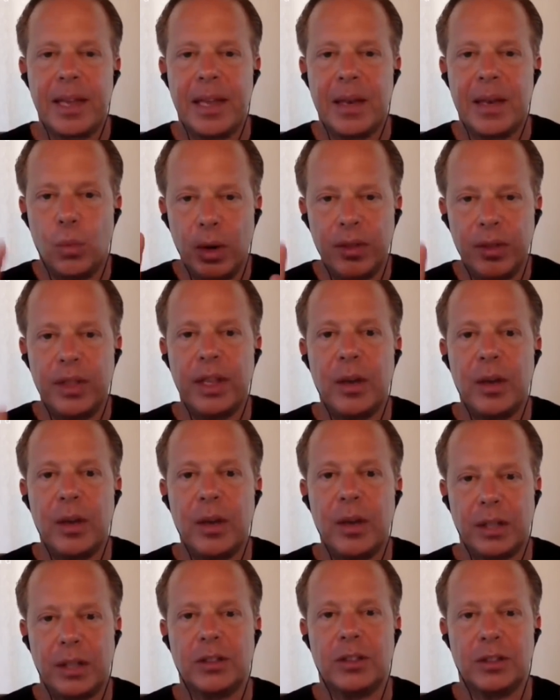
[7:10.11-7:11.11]
And one thing
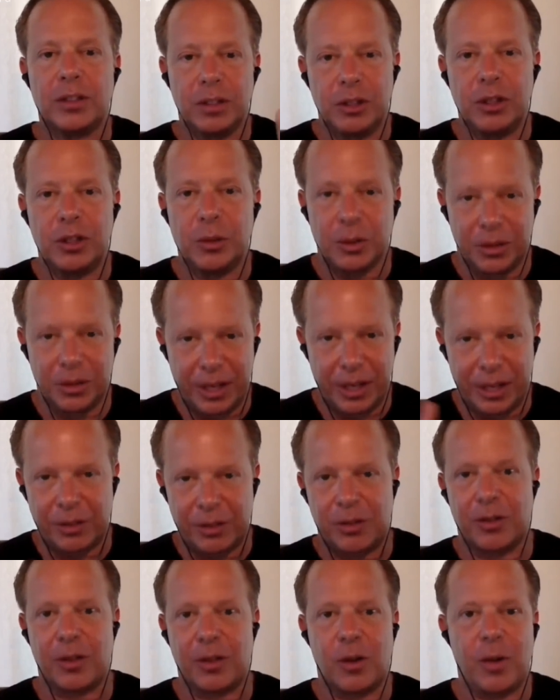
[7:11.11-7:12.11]
it wants to do is
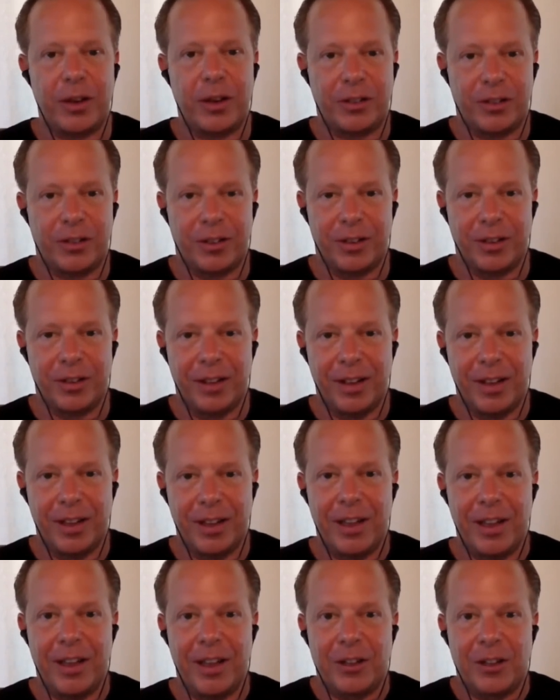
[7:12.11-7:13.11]
answer the question.
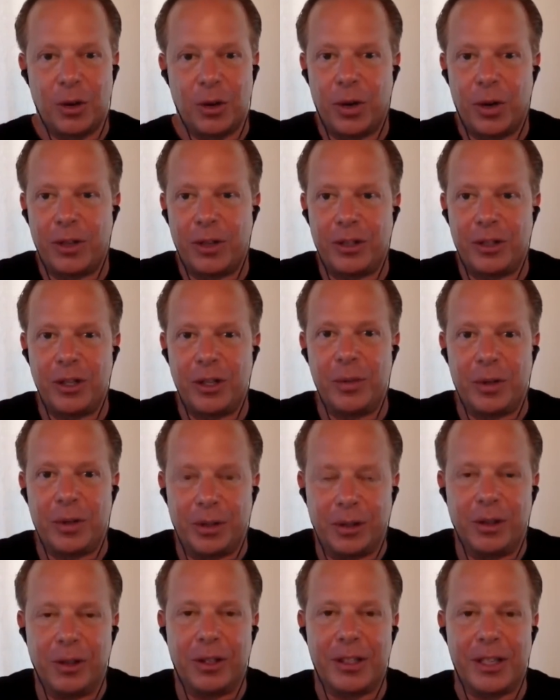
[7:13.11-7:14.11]
So what does it do?
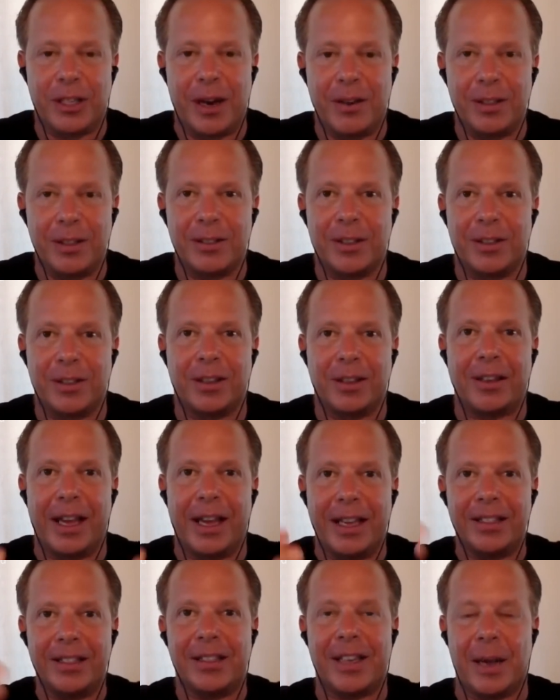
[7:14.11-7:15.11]
It looks out into the
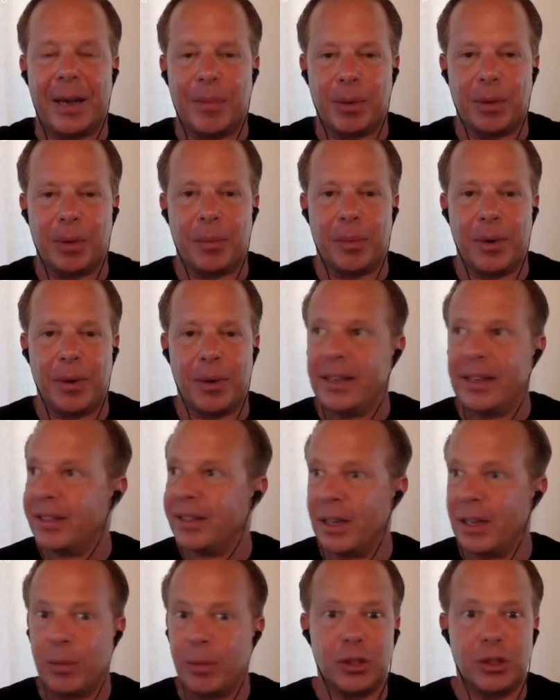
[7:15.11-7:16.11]
landscape of the brain
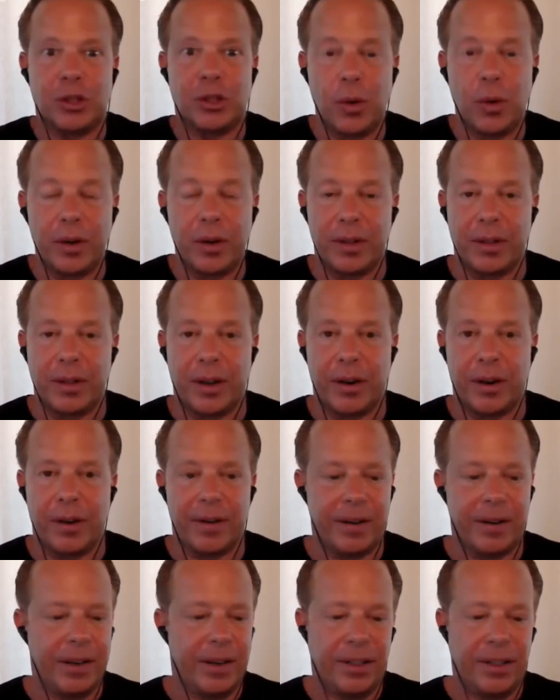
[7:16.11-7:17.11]
and see what's stored in there.
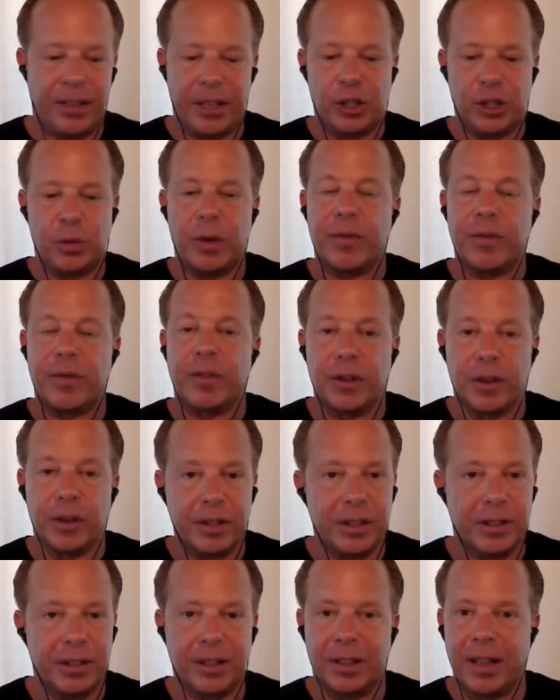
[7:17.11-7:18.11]
Things we've
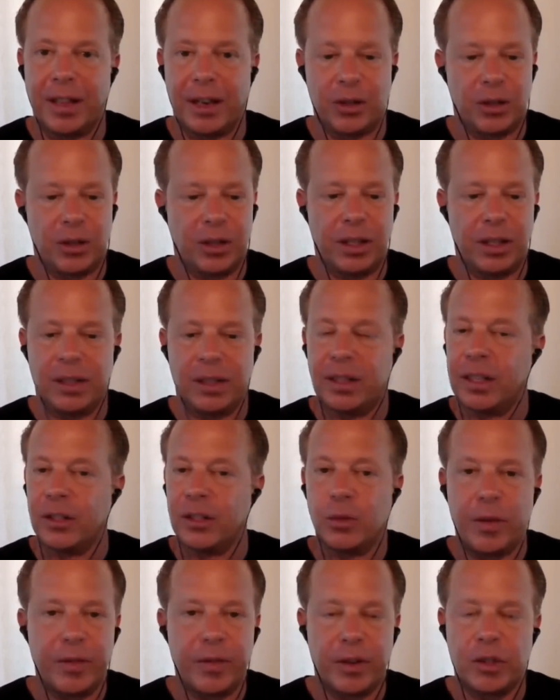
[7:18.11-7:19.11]
learned intellectually and
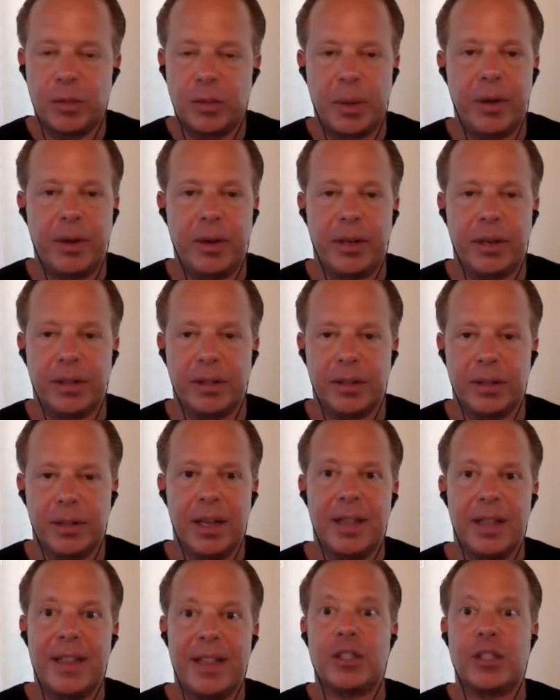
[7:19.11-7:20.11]
things we've experienced
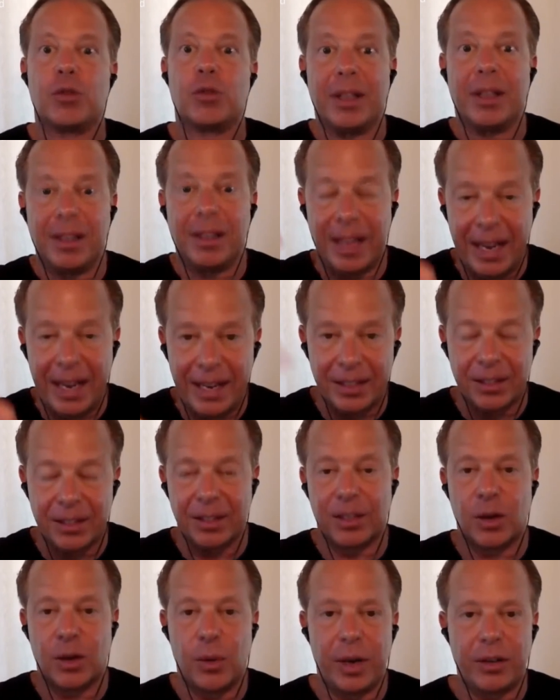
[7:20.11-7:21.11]
that's related
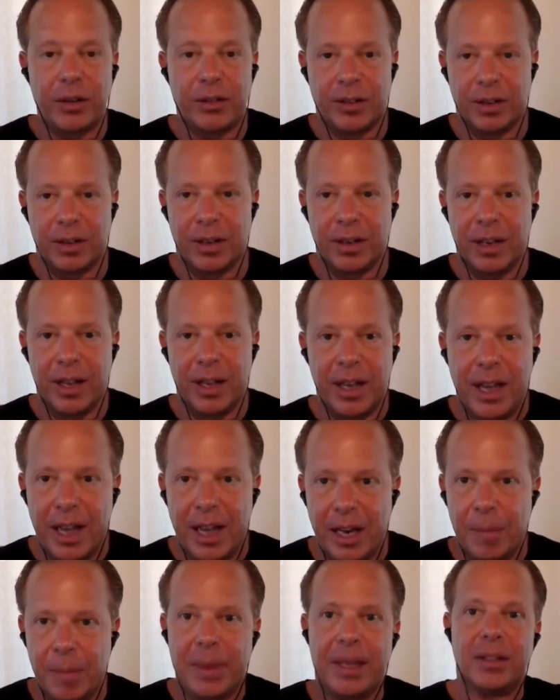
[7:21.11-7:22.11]
to the question.
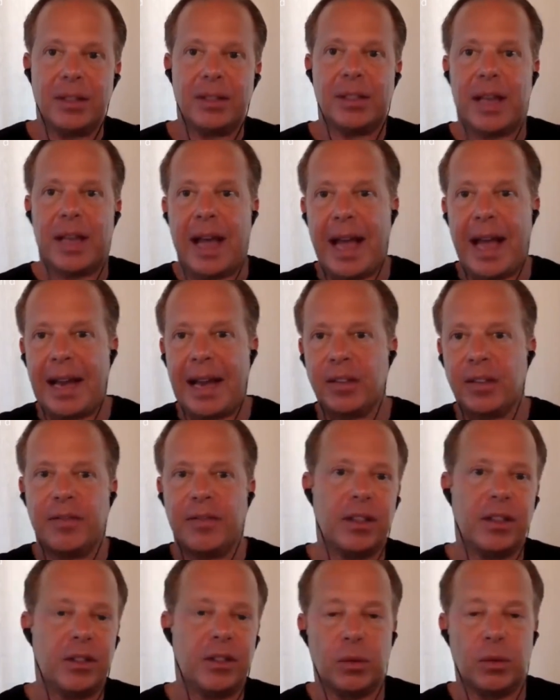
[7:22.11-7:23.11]
And it begins to
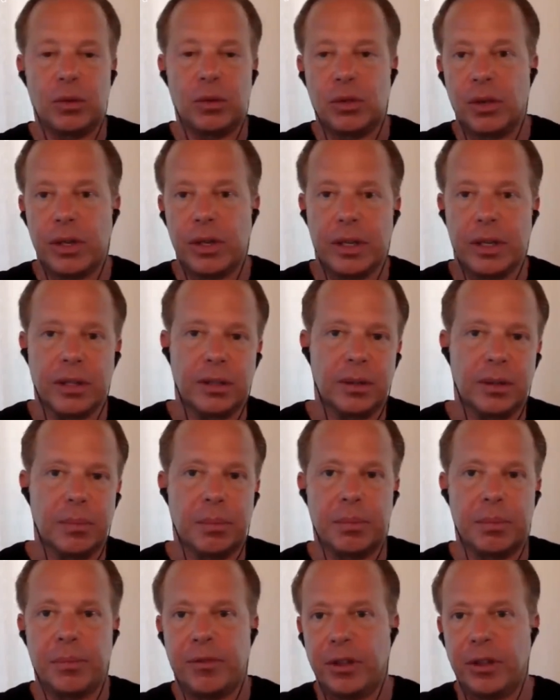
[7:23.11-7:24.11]
activate those circuits.
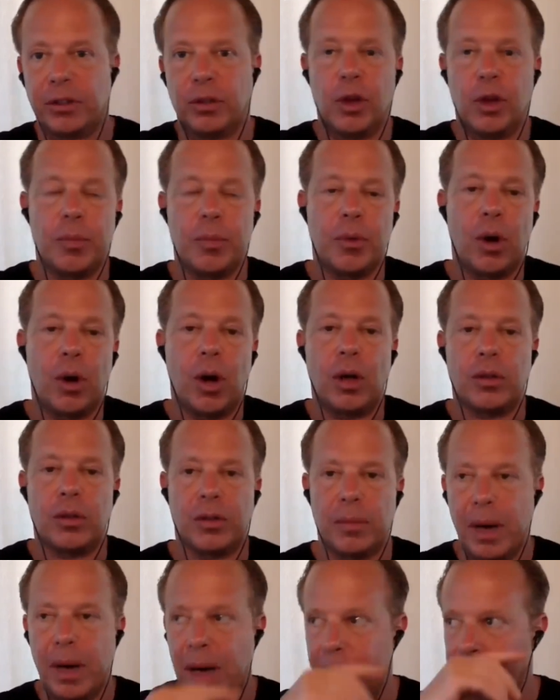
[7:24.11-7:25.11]
The frontal lobe
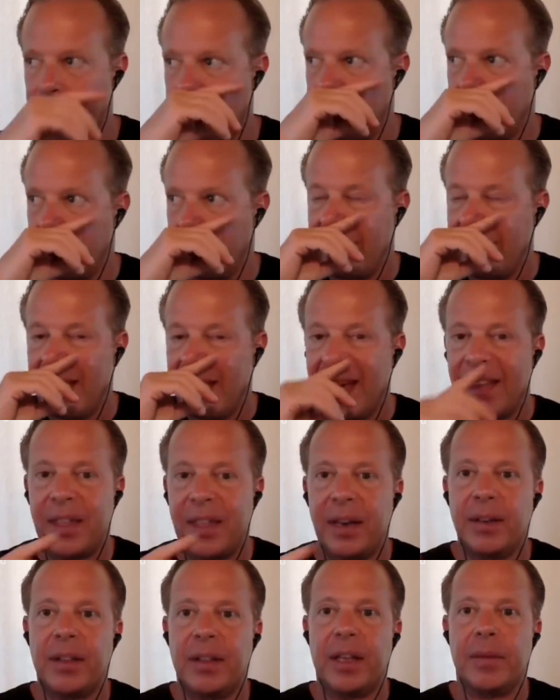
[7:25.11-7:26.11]
calls them up. And
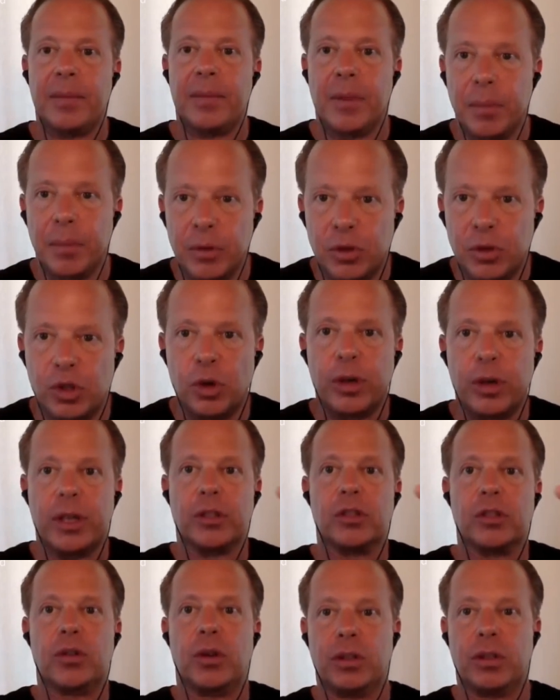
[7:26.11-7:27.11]
then those
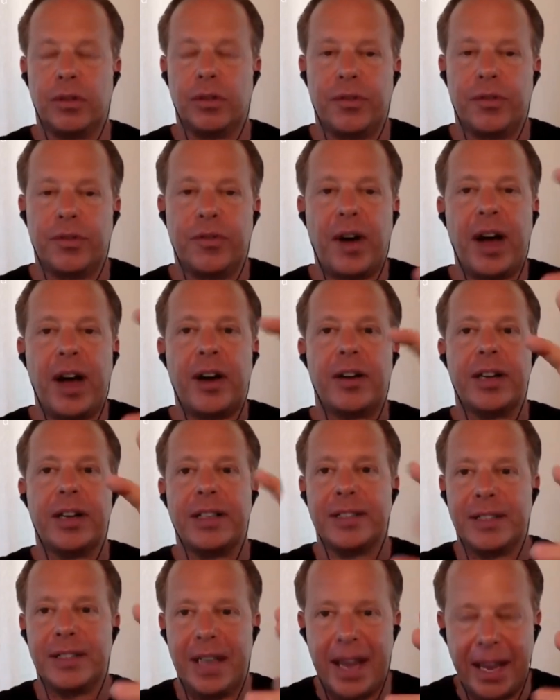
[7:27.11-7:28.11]
circuits start to fire
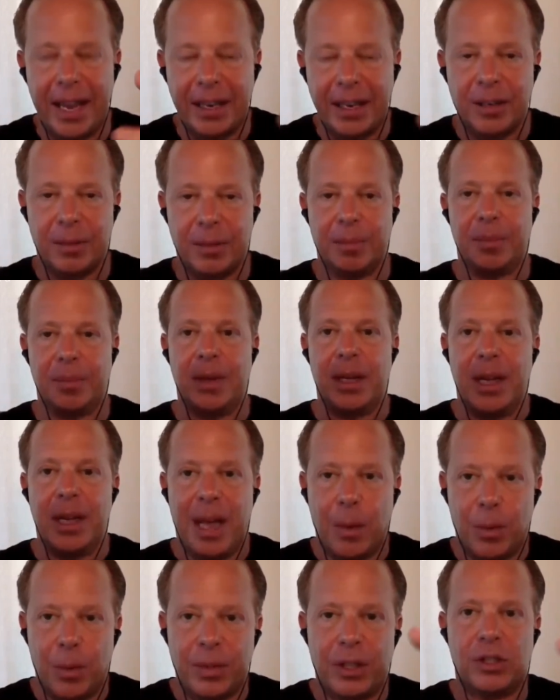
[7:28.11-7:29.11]
in tandem.
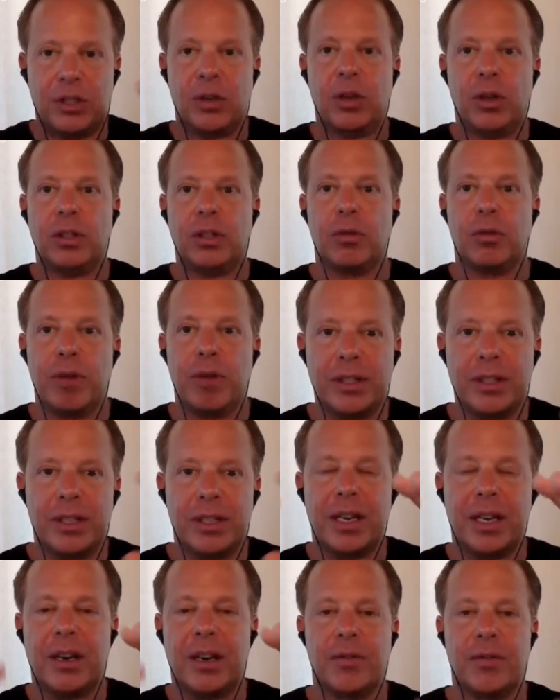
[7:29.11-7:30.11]
And when they start to
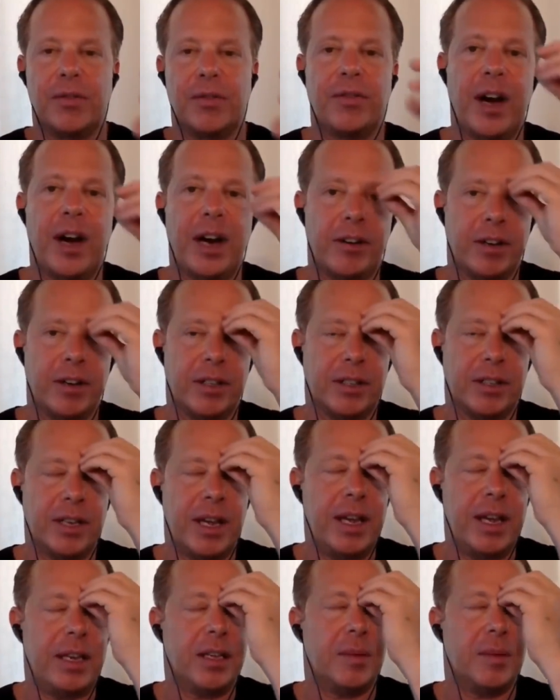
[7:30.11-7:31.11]
resonate and fire in
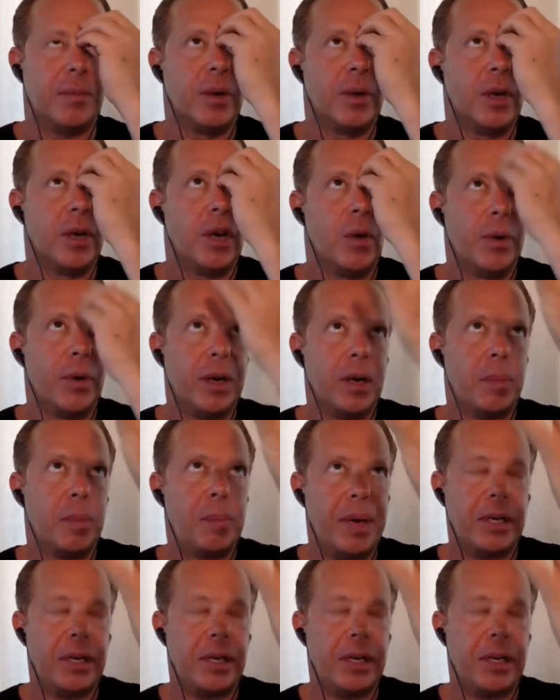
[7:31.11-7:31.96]
tandem, we get